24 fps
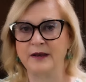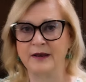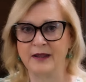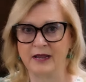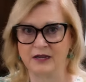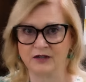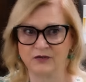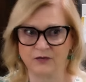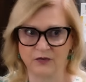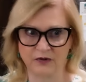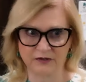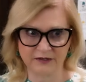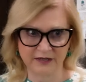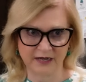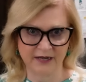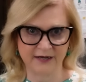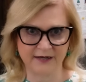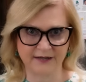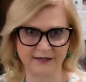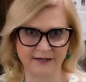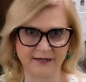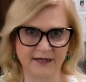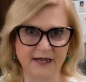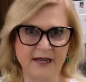in Nashville,
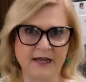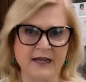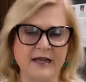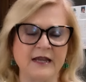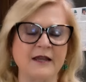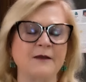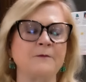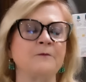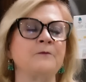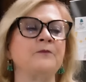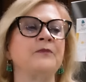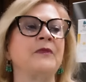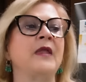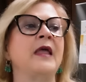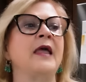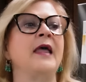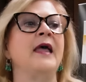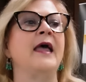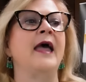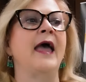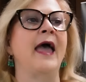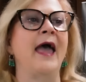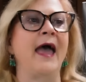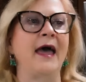Tennessee
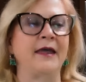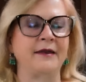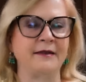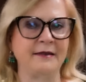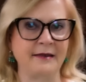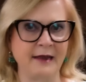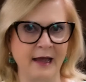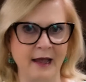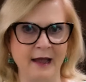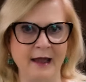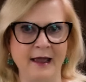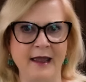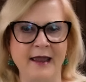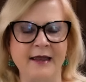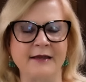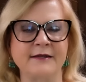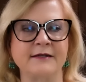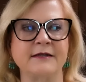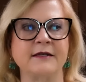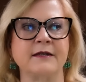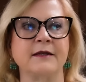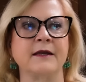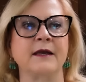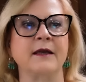at
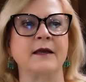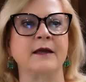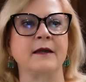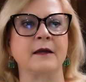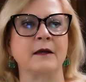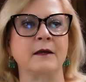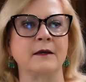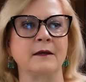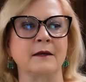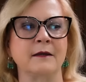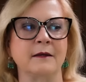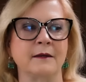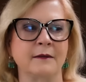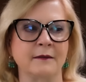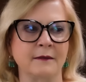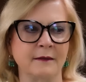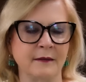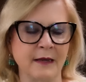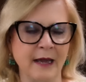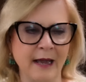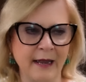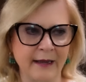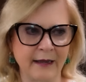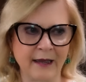night.
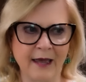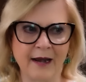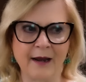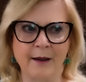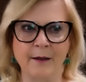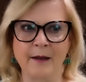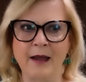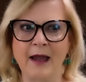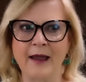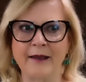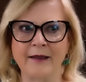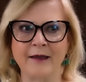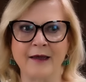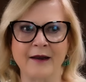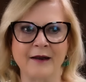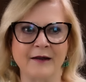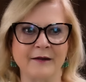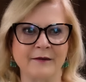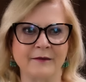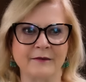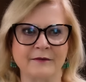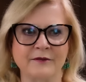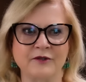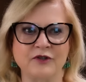I gotta, I
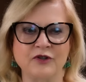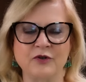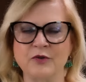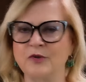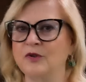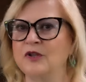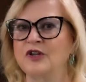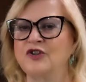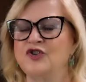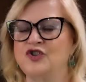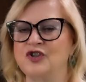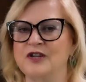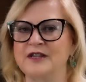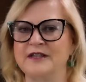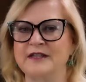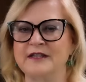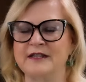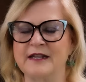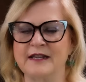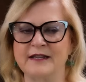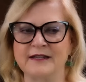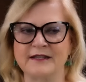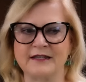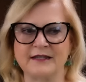gotta do
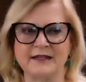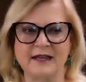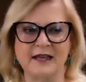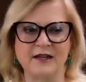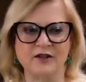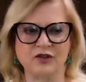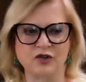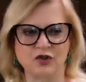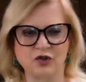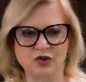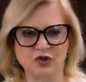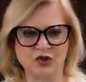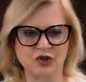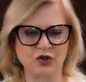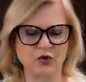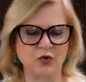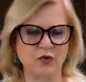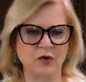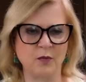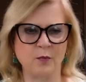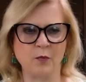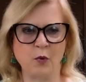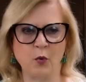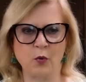logistics, do
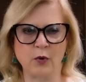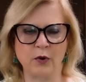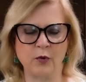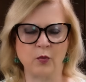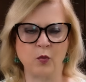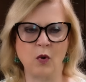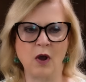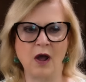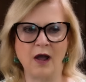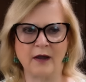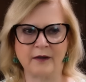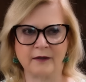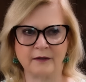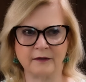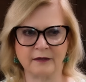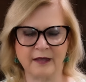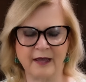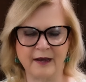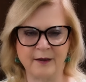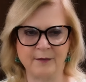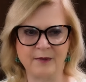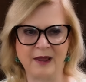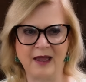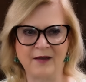the boardwalk,
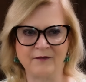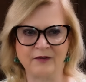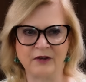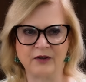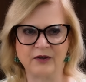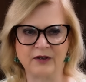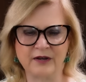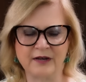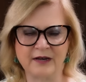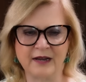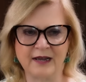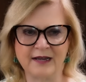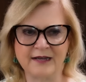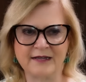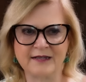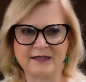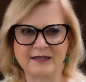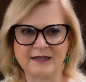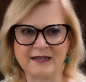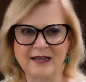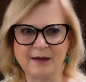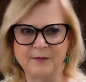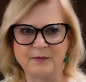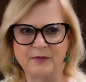let him have a good night's
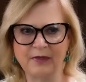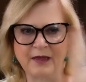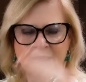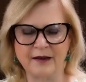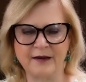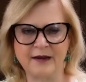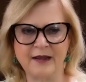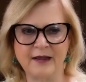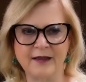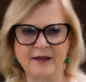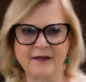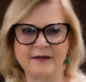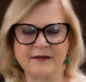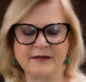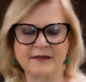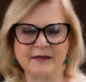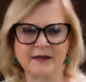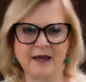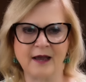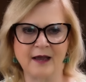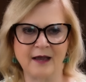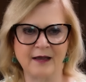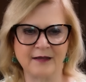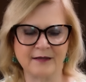sleep, then
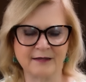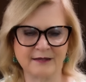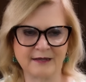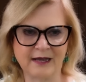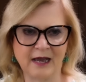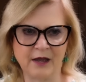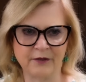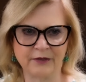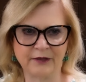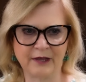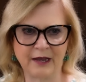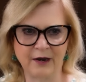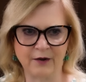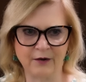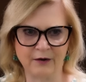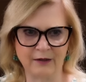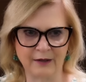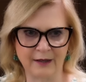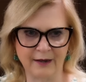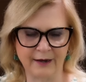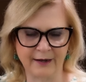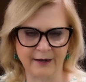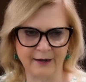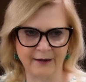hit uh, South
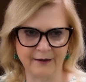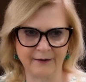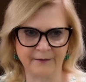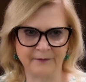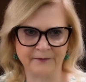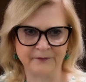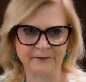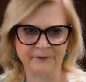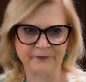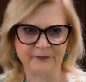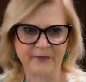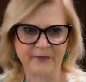Carolina.